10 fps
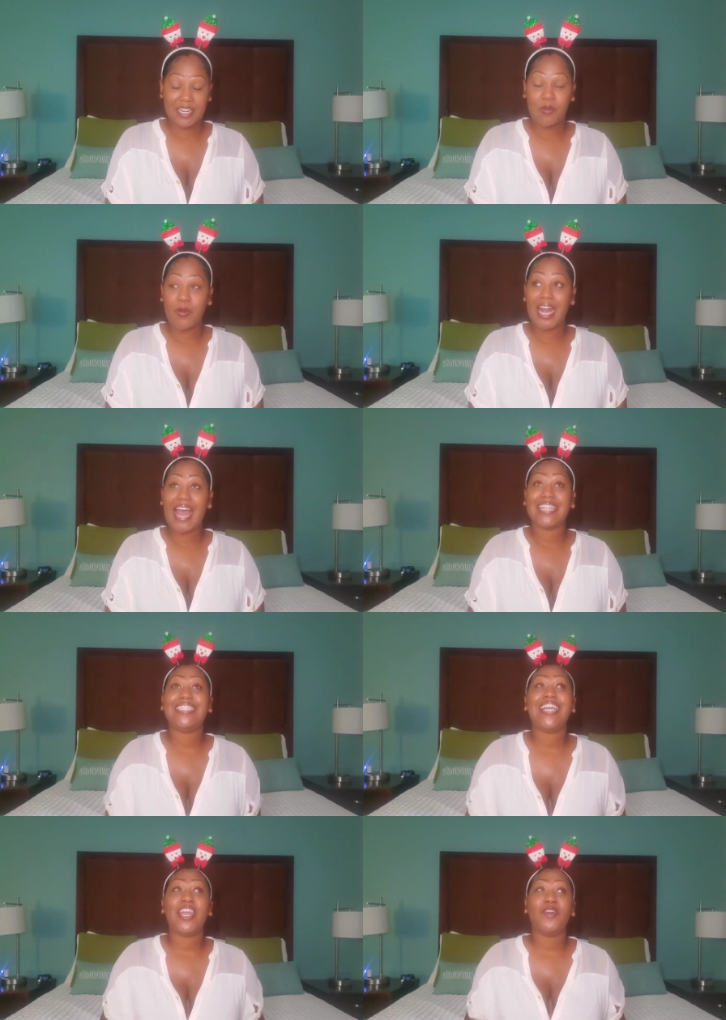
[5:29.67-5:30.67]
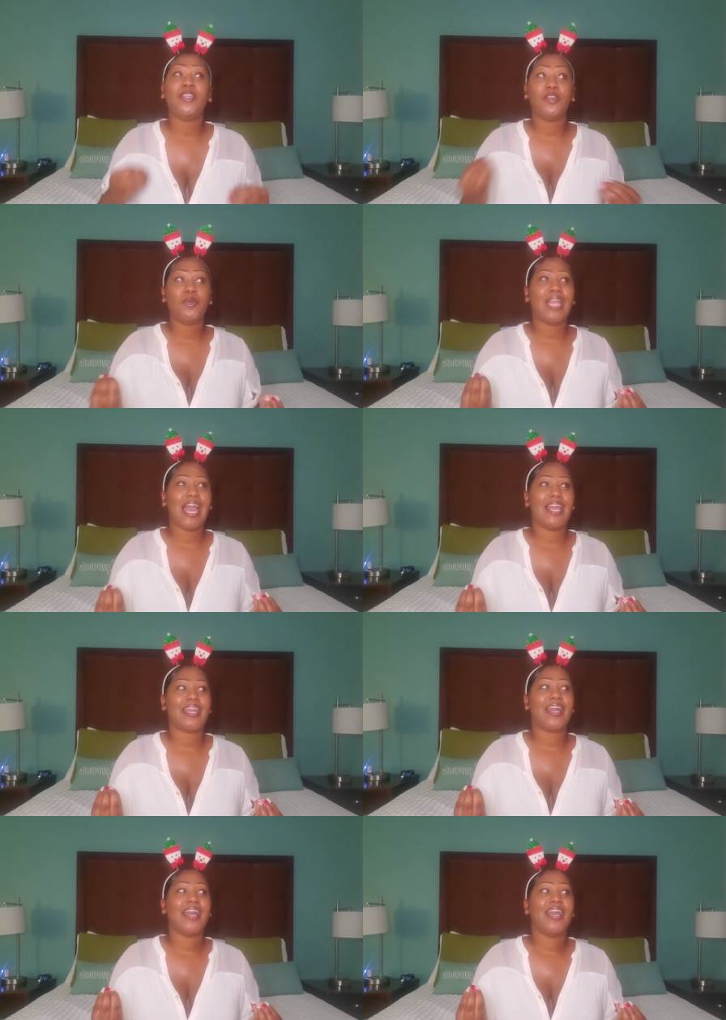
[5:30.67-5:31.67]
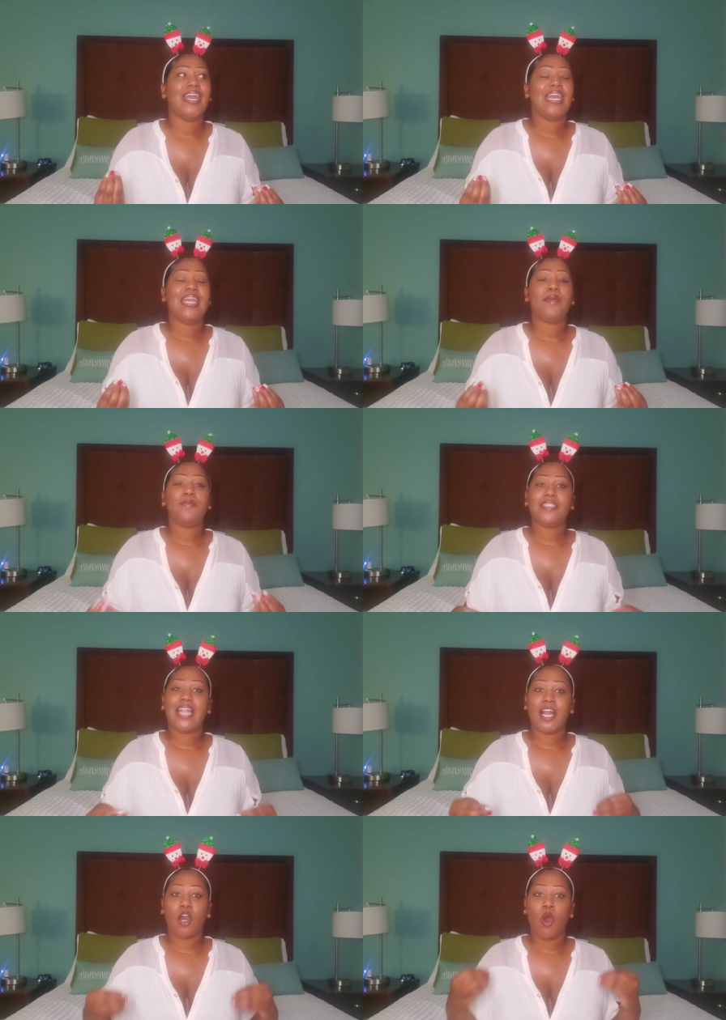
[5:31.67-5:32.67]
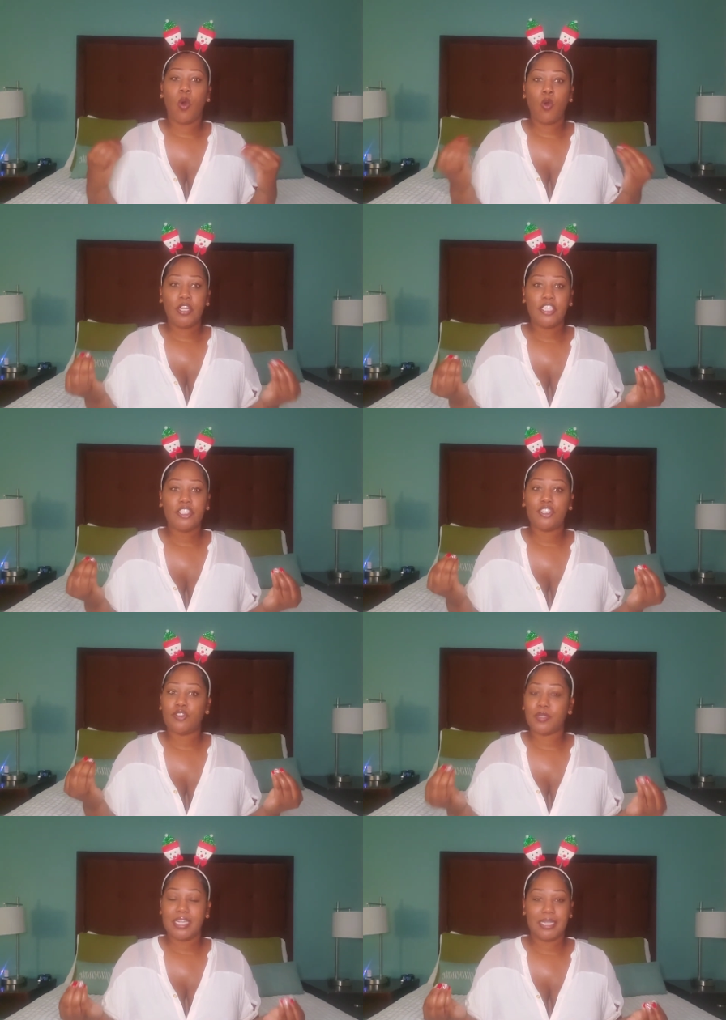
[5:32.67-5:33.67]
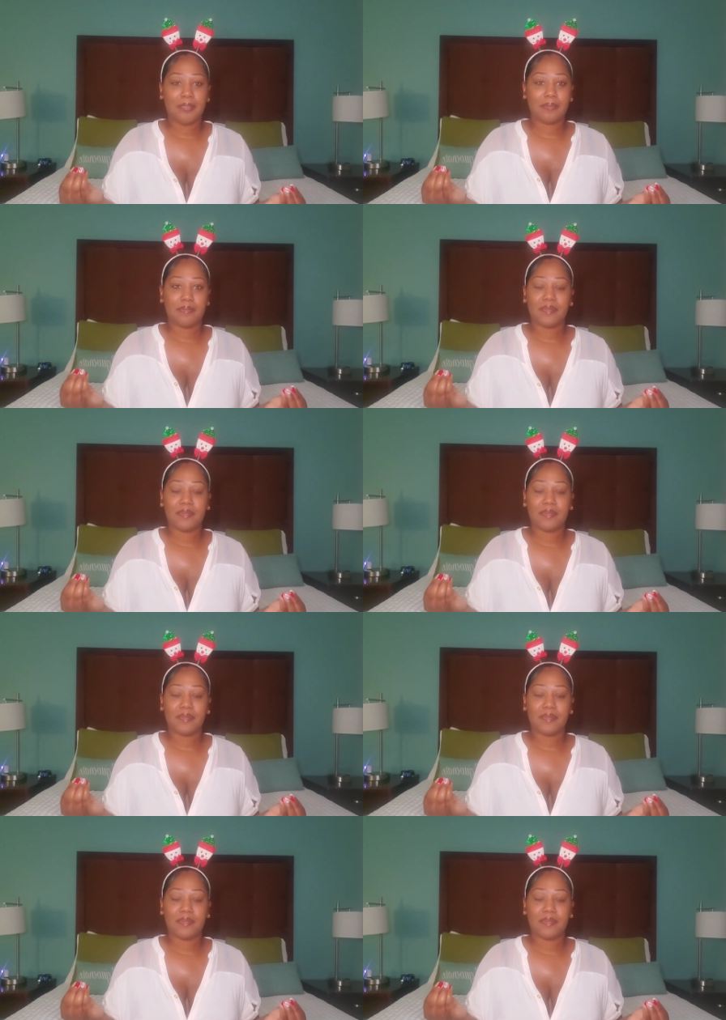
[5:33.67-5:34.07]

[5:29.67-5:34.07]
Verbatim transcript: When I tell you, like, it was like a hoarder's dream.